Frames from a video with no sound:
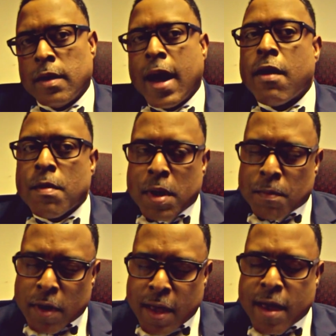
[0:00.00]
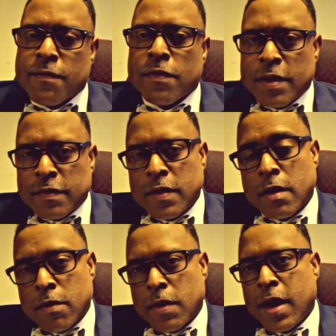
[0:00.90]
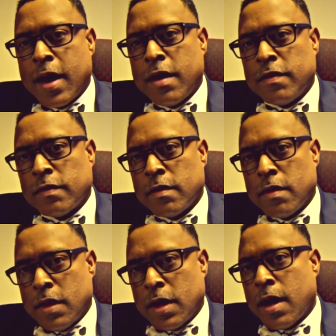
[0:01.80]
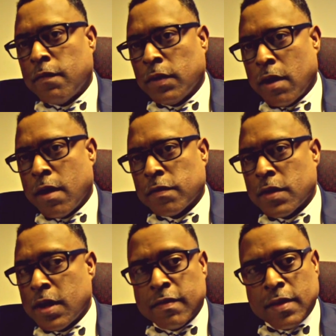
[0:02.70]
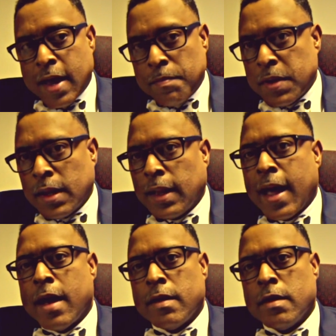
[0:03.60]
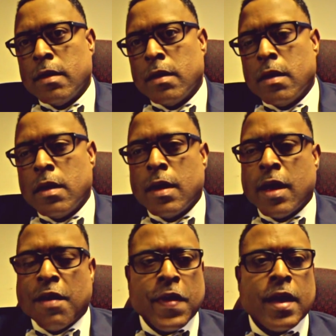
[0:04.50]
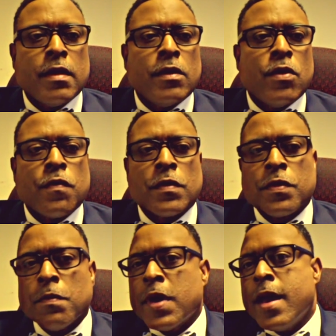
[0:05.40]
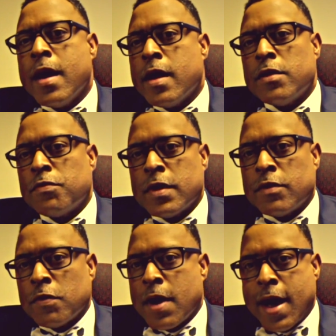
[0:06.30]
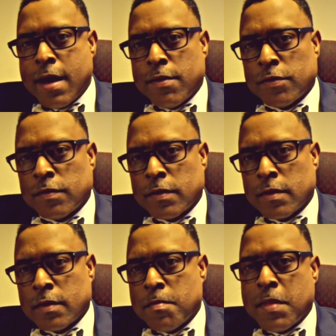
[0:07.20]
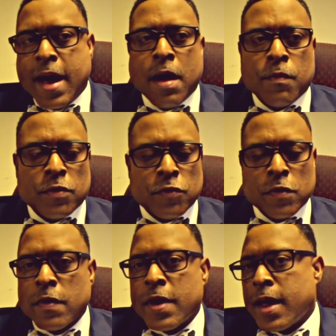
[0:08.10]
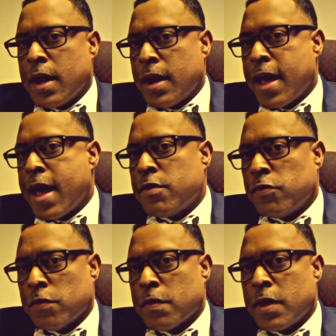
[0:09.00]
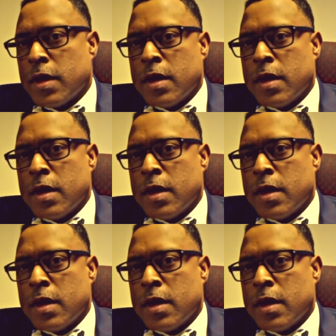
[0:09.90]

I remember every single case that I've lost, and it's not been a lot. I've had over 300 trials, combined with jury and non-jury.